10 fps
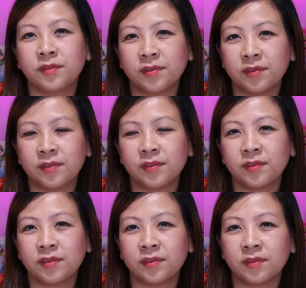
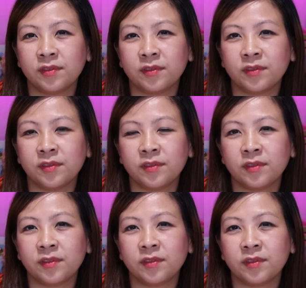
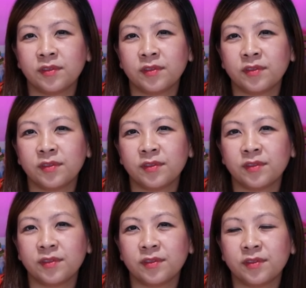
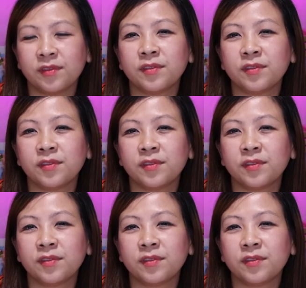[no speech]